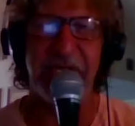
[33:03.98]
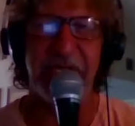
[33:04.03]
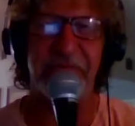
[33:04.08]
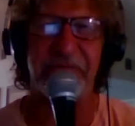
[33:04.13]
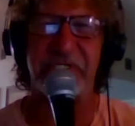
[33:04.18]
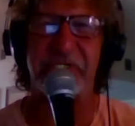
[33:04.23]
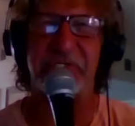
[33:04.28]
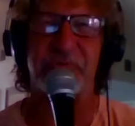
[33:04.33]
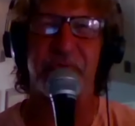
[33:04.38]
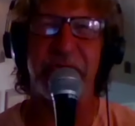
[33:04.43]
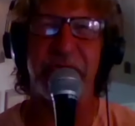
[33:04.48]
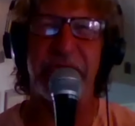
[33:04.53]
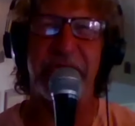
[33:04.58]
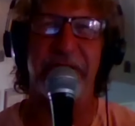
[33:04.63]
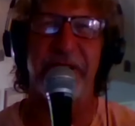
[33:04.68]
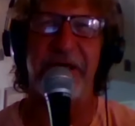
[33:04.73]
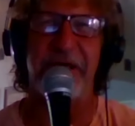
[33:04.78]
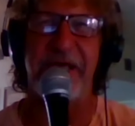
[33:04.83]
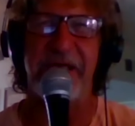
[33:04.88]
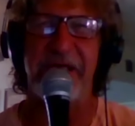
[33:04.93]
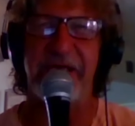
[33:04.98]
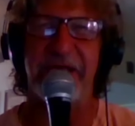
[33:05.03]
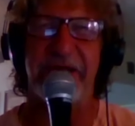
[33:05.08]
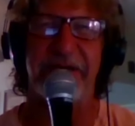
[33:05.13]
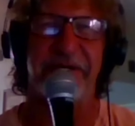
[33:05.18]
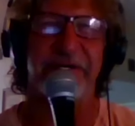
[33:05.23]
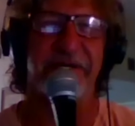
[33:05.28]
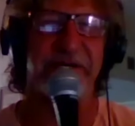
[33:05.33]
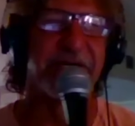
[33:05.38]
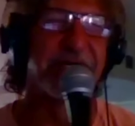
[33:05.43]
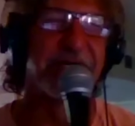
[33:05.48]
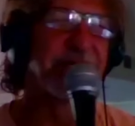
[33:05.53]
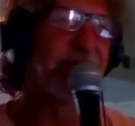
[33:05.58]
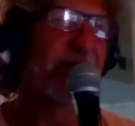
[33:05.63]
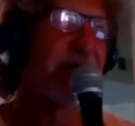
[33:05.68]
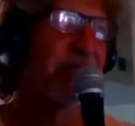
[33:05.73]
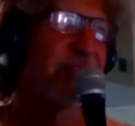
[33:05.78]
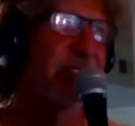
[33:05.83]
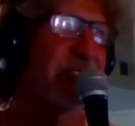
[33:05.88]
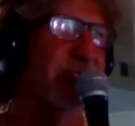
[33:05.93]
he was just relaying
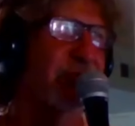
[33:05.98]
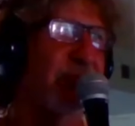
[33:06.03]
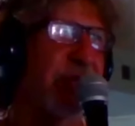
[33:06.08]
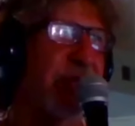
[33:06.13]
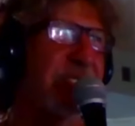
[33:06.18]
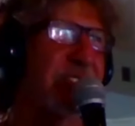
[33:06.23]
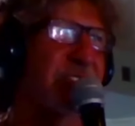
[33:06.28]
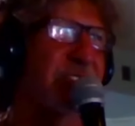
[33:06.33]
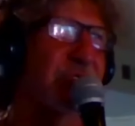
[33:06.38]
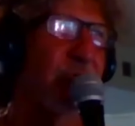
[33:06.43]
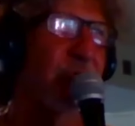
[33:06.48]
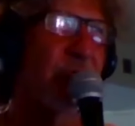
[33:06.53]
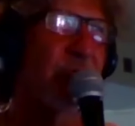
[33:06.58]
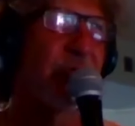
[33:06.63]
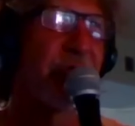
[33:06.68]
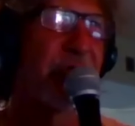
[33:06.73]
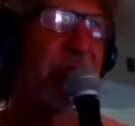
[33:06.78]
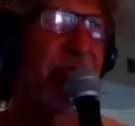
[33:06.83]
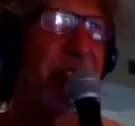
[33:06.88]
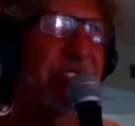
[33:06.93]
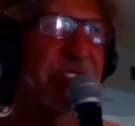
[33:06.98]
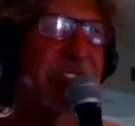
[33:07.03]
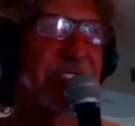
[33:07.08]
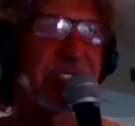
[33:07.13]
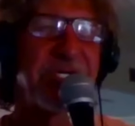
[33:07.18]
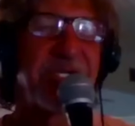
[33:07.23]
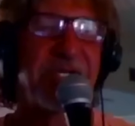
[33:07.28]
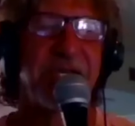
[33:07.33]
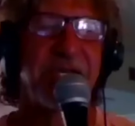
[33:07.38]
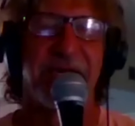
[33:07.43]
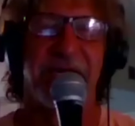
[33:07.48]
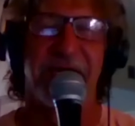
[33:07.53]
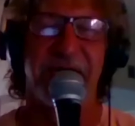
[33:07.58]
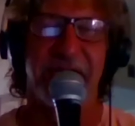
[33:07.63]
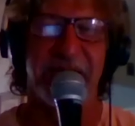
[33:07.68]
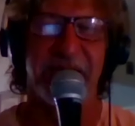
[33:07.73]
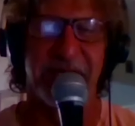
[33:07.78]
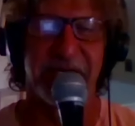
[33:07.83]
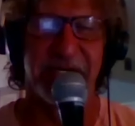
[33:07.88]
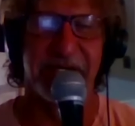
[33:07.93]
all these great stories
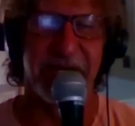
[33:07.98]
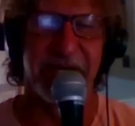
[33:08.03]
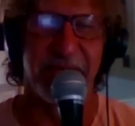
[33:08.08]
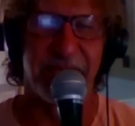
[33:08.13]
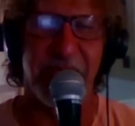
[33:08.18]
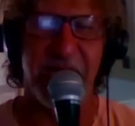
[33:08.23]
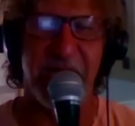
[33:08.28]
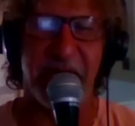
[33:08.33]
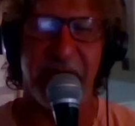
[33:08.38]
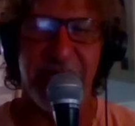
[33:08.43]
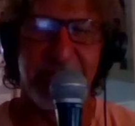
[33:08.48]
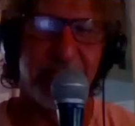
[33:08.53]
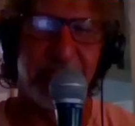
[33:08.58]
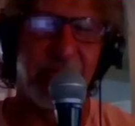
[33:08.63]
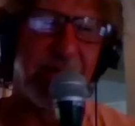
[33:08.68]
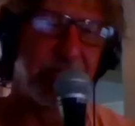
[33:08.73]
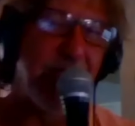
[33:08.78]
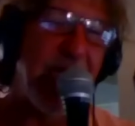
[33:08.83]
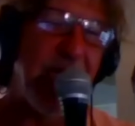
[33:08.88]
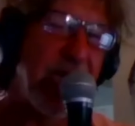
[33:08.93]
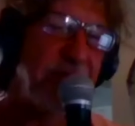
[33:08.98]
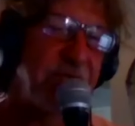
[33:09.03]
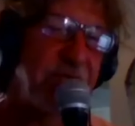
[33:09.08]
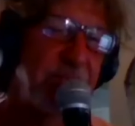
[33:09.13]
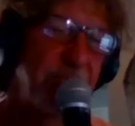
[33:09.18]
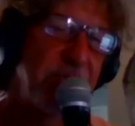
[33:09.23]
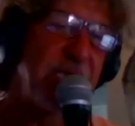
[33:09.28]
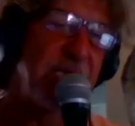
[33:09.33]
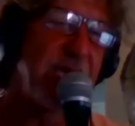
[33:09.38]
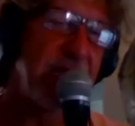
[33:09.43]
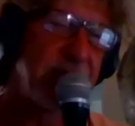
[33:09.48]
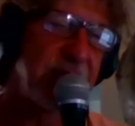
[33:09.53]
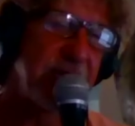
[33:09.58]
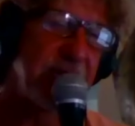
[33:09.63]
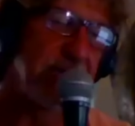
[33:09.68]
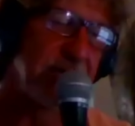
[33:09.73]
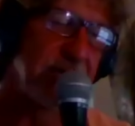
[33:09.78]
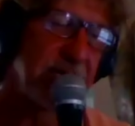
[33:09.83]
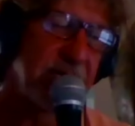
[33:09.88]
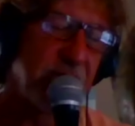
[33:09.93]
about having me, and
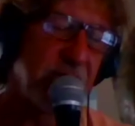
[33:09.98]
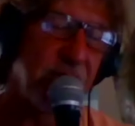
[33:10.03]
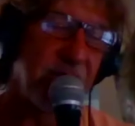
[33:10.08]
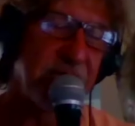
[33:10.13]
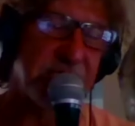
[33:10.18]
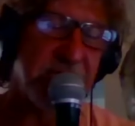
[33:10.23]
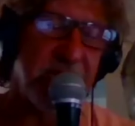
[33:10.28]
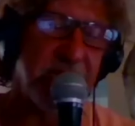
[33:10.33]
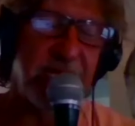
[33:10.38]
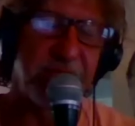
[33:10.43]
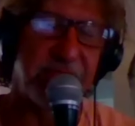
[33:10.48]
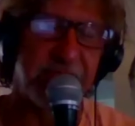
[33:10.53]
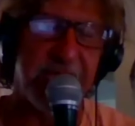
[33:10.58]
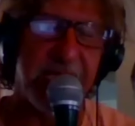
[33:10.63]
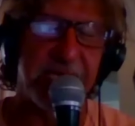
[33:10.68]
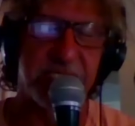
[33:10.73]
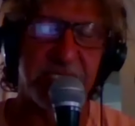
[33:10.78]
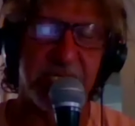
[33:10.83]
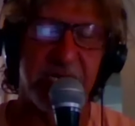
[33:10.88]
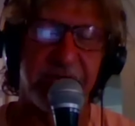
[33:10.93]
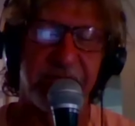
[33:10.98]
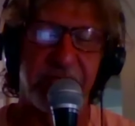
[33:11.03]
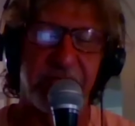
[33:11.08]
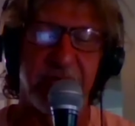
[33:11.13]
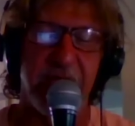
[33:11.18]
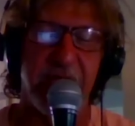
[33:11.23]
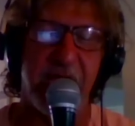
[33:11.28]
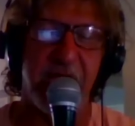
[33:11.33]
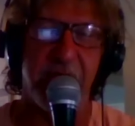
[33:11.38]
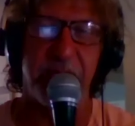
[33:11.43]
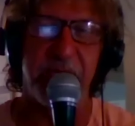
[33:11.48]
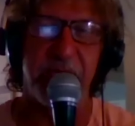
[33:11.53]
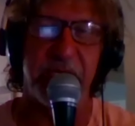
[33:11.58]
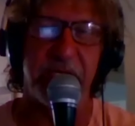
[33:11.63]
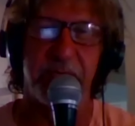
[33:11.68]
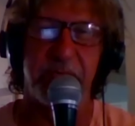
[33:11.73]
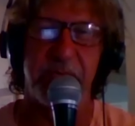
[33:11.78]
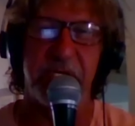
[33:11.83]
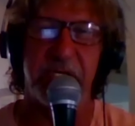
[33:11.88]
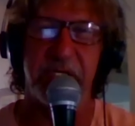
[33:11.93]
you know, I said, hey, thanks, Ed, for allowing me to
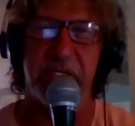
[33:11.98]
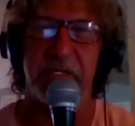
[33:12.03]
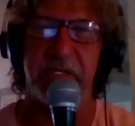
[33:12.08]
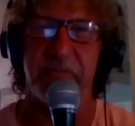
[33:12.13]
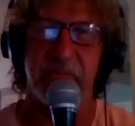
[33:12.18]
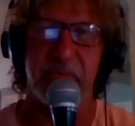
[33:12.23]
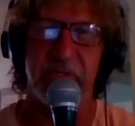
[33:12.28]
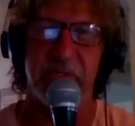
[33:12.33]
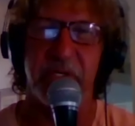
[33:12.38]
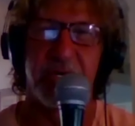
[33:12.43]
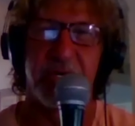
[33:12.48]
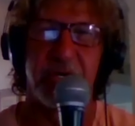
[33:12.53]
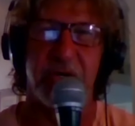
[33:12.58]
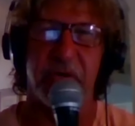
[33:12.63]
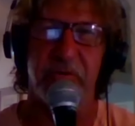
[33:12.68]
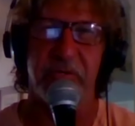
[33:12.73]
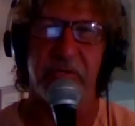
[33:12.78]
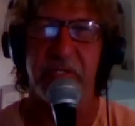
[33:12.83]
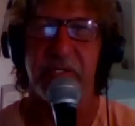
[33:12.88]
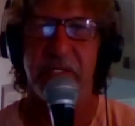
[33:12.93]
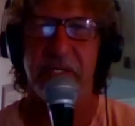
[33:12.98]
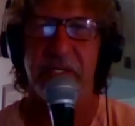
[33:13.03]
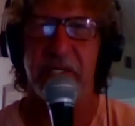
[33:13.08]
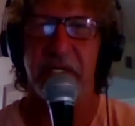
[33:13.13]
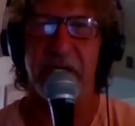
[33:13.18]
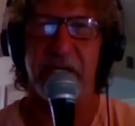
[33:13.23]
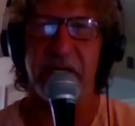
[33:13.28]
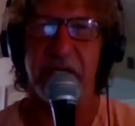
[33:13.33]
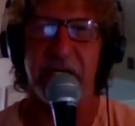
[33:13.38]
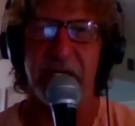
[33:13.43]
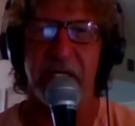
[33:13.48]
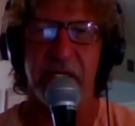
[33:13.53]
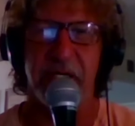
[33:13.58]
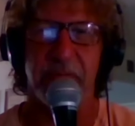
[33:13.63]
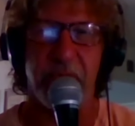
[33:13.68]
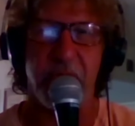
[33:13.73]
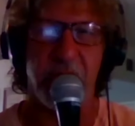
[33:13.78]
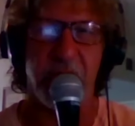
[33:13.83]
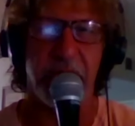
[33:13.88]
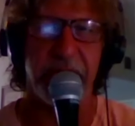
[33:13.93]
be, you know, a part of
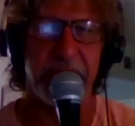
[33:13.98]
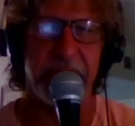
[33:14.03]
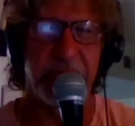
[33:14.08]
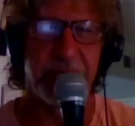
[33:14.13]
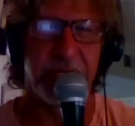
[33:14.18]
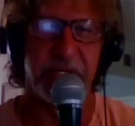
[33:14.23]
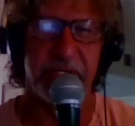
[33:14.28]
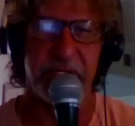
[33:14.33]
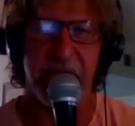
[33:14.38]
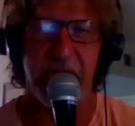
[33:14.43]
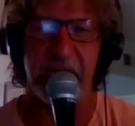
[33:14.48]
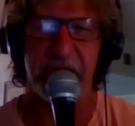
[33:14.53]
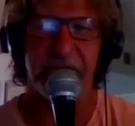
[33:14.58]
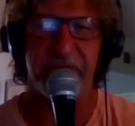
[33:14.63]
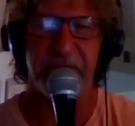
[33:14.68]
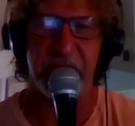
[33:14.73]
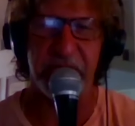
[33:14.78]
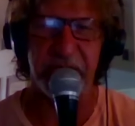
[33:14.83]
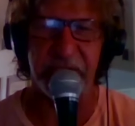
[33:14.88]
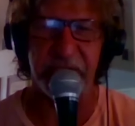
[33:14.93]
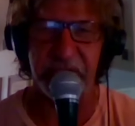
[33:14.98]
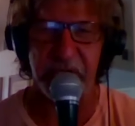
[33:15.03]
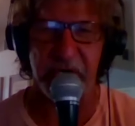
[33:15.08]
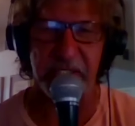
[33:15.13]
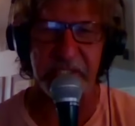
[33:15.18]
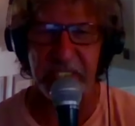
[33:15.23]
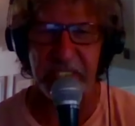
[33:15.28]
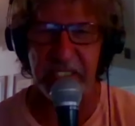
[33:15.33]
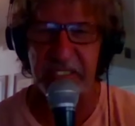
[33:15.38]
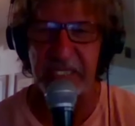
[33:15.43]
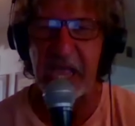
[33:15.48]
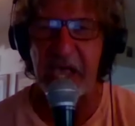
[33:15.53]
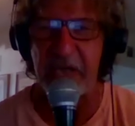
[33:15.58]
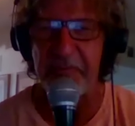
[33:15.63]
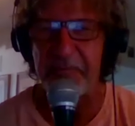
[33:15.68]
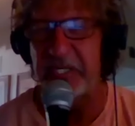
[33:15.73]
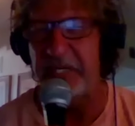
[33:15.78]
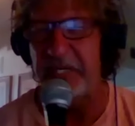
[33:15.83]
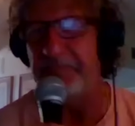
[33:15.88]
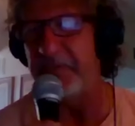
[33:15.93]
your Night of 100 Stars, and allow me to
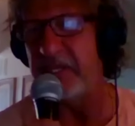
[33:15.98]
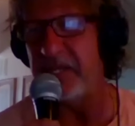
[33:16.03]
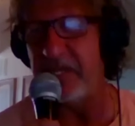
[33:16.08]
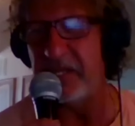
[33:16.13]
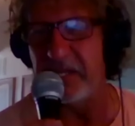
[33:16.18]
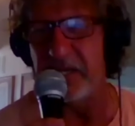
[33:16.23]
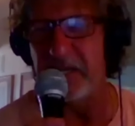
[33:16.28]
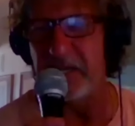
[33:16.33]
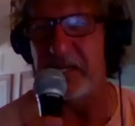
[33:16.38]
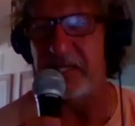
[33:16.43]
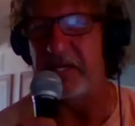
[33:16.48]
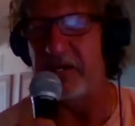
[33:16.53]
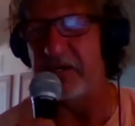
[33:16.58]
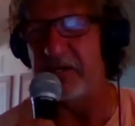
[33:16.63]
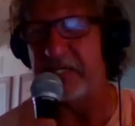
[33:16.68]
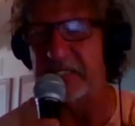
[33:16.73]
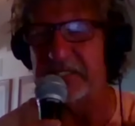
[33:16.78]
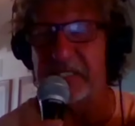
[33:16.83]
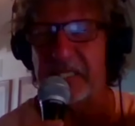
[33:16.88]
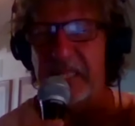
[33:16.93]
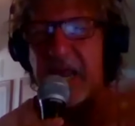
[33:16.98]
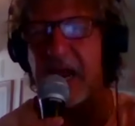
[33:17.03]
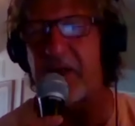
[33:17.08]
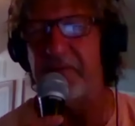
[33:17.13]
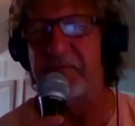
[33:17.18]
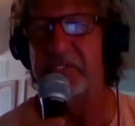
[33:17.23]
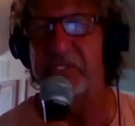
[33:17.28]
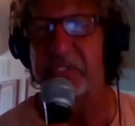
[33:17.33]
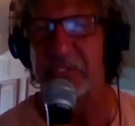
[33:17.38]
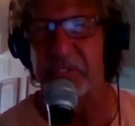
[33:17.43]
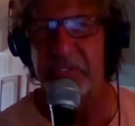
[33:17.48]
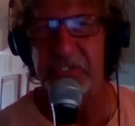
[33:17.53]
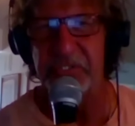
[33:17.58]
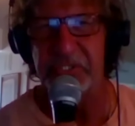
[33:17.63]
be, you know, because of the Howard Stern show,